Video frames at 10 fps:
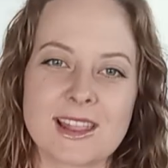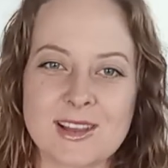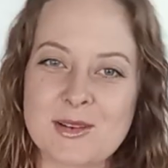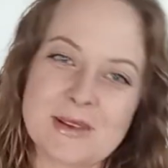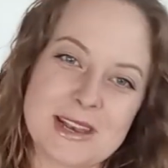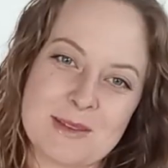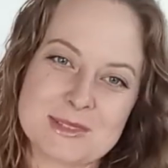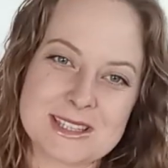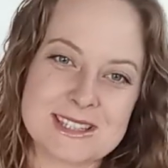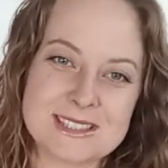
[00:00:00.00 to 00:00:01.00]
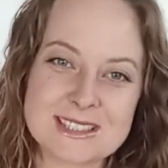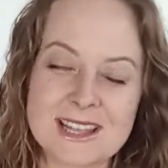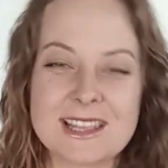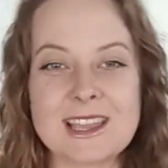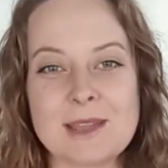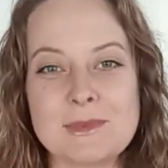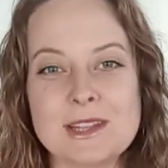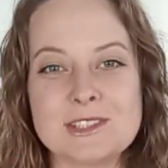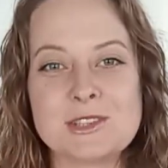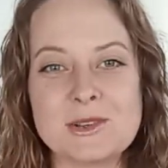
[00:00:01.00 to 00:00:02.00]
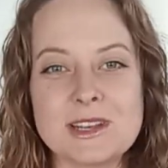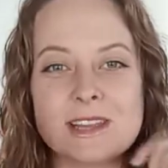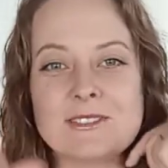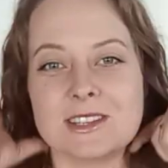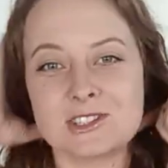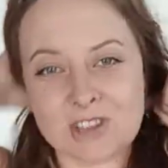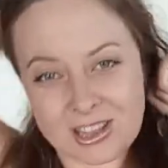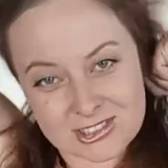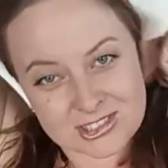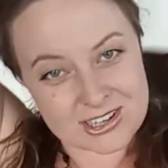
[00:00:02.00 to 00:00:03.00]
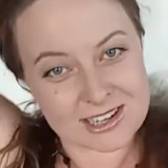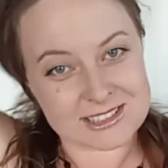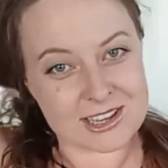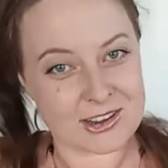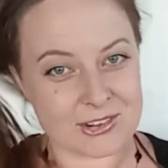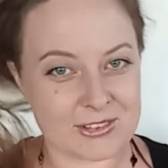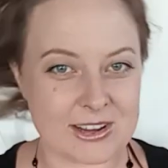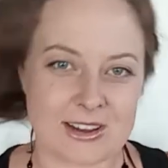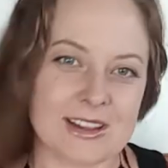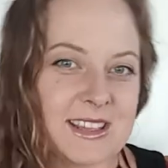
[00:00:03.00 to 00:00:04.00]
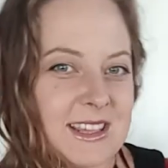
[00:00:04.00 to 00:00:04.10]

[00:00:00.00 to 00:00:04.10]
Hello, my name is Elisa Deli. I'm an intuitive astrologer and tarot reader,